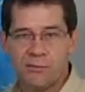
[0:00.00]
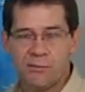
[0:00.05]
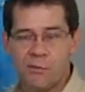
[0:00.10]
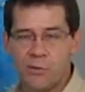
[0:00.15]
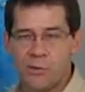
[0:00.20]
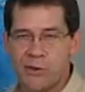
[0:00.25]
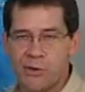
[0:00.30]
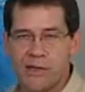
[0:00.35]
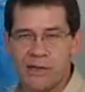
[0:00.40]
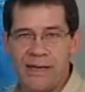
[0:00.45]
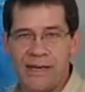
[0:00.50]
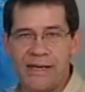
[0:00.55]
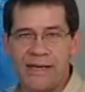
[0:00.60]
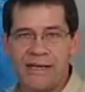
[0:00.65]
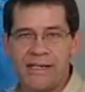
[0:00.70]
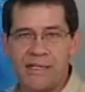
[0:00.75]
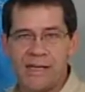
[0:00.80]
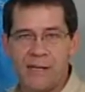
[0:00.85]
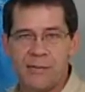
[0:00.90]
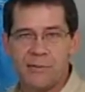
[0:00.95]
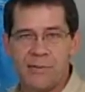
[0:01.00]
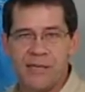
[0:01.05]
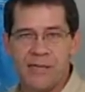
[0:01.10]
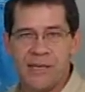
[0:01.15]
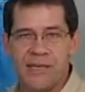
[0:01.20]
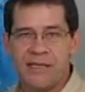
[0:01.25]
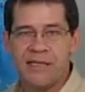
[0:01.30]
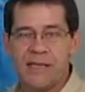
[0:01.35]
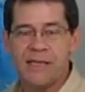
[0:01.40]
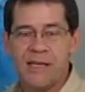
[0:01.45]
with the latest
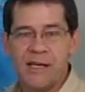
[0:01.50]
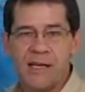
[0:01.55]
updates.